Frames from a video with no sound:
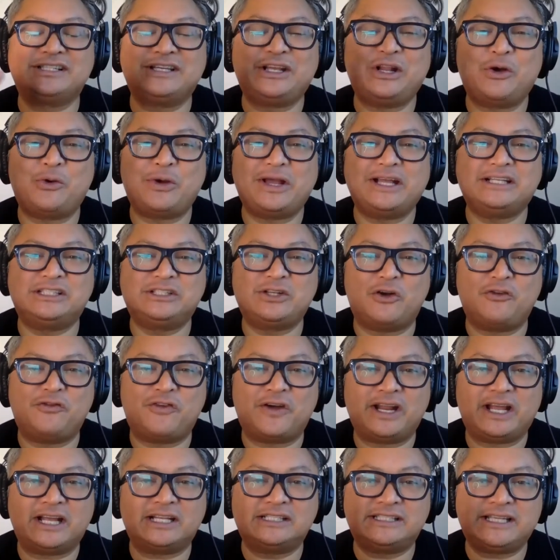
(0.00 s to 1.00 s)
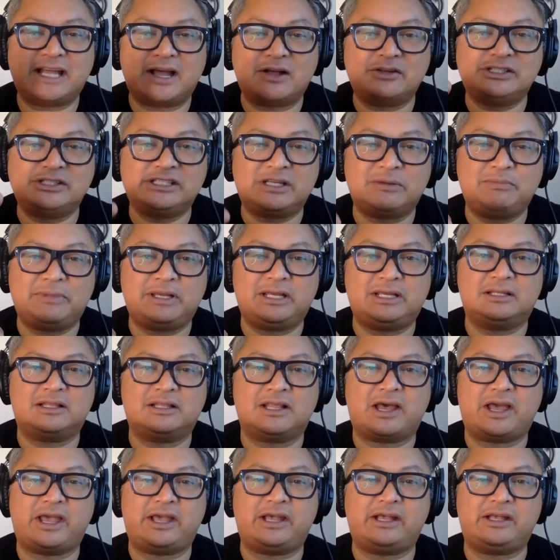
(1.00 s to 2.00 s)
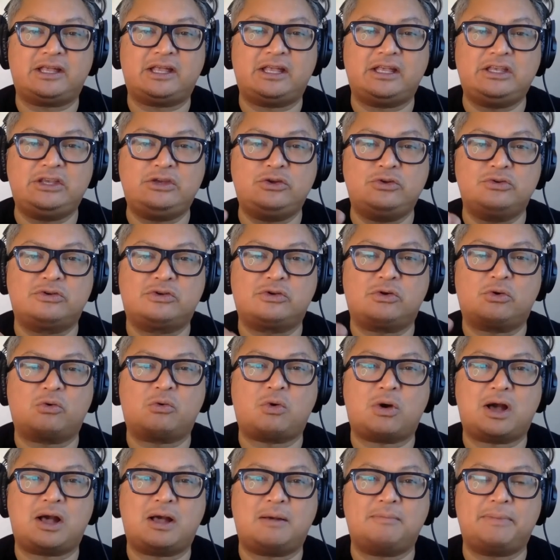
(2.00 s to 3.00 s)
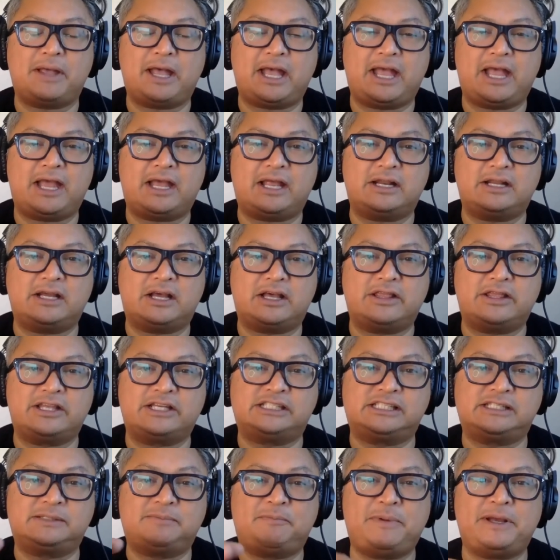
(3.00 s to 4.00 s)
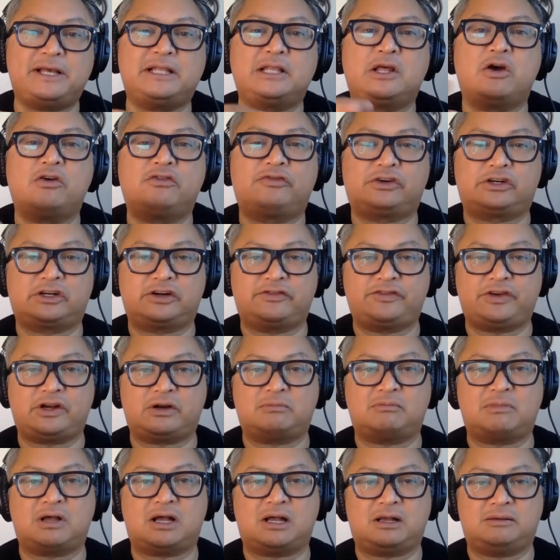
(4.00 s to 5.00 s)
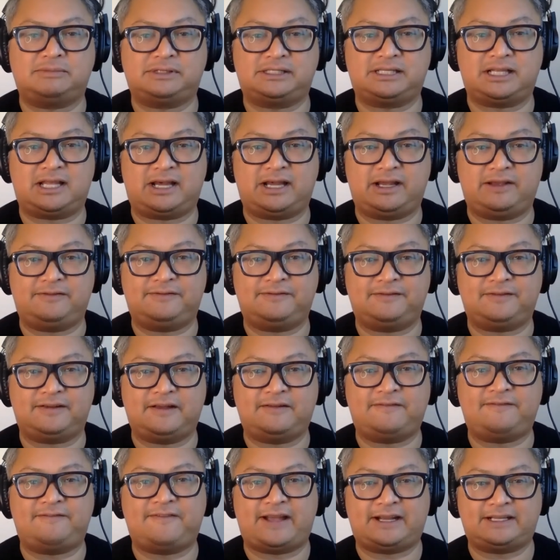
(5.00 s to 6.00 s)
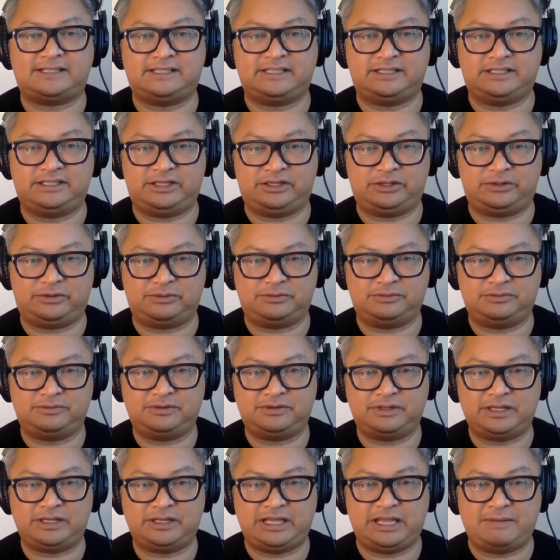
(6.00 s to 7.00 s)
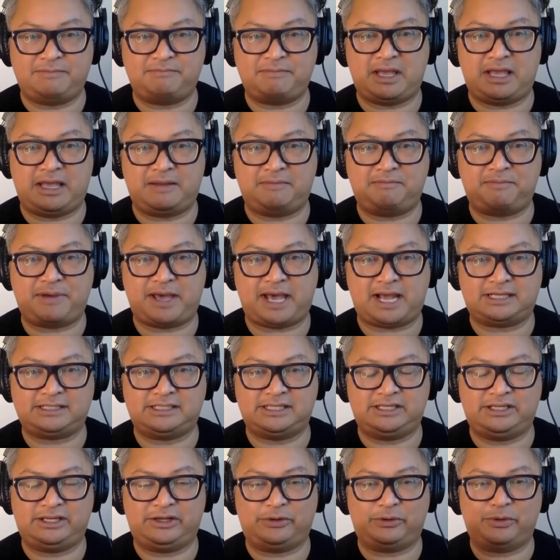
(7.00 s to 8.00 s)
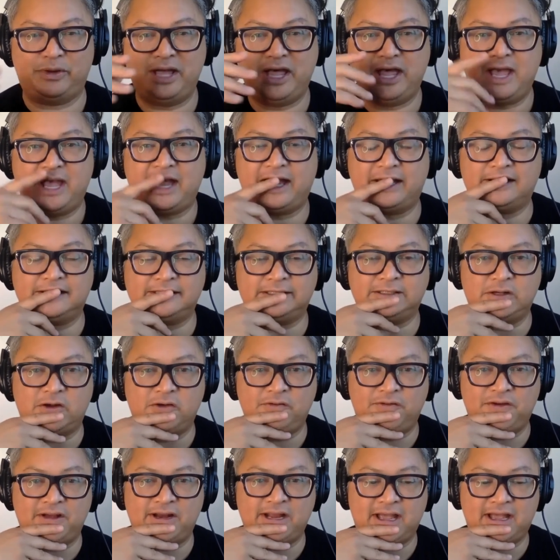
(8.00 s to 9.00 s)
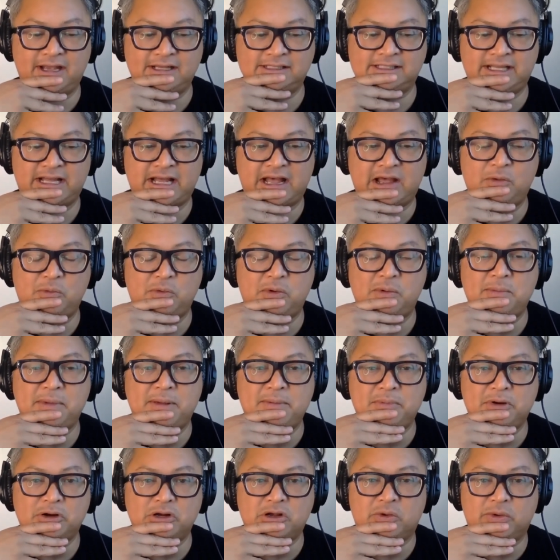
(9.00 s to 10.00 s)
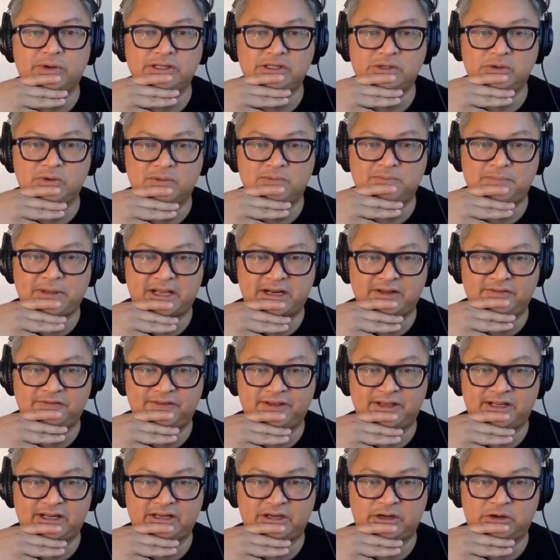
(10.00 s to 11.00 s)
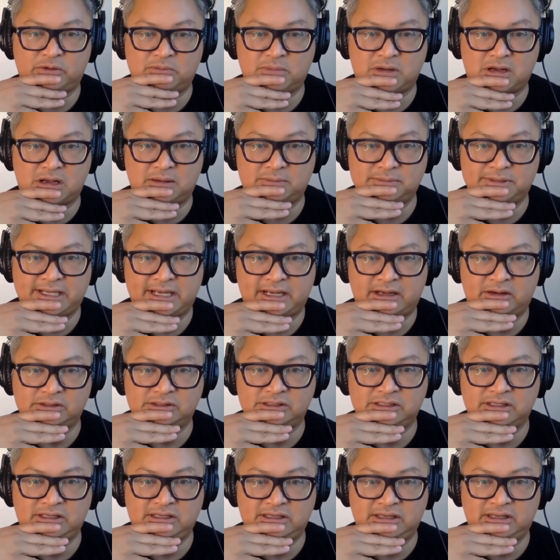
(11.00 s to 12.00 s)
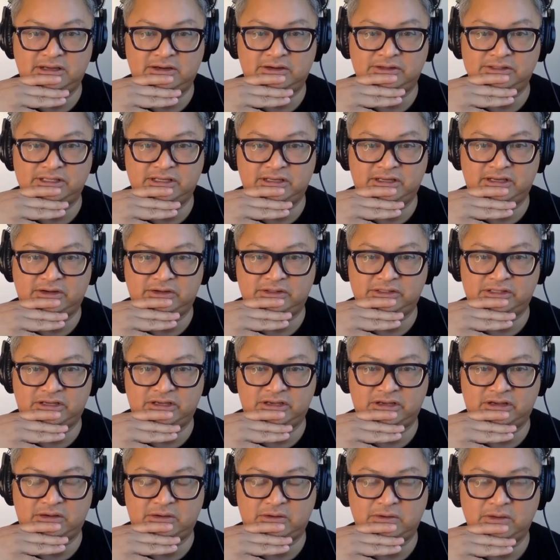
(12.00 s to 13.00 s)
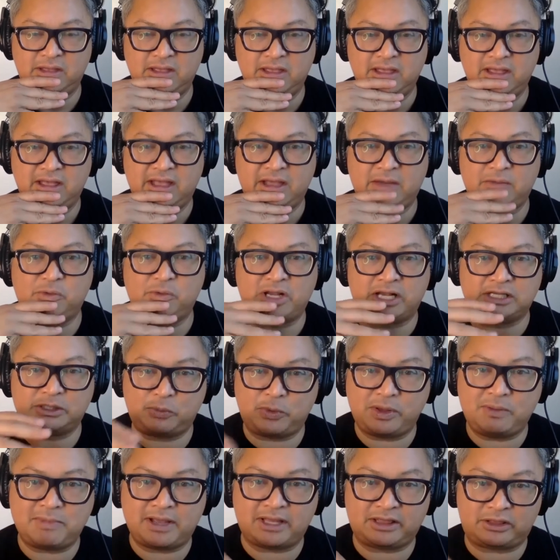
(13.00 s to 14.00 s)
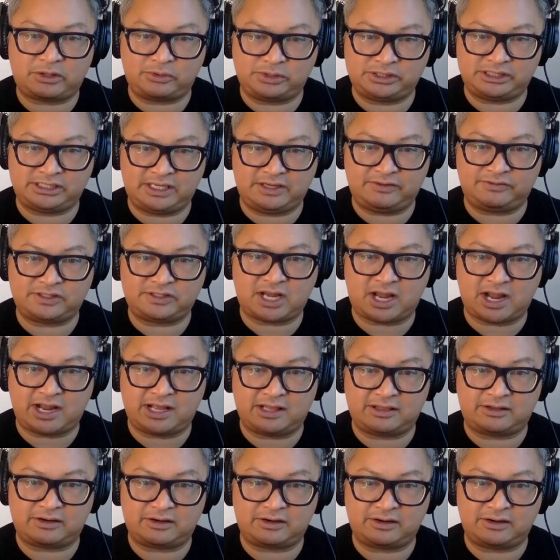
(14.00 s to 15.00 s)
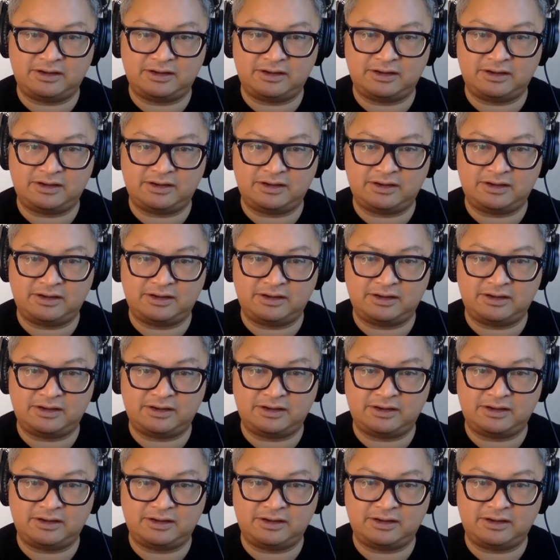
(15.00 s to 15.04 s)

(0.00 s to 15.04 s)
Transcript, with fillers: You know, it's so fun. It sounds to me like you grew up and the spillover of your mom's life affected you Im- impacted you. And it's so funny how you said, I remember going to a benefit at your mom's house years and years ago. And because we met through Steve Tyler.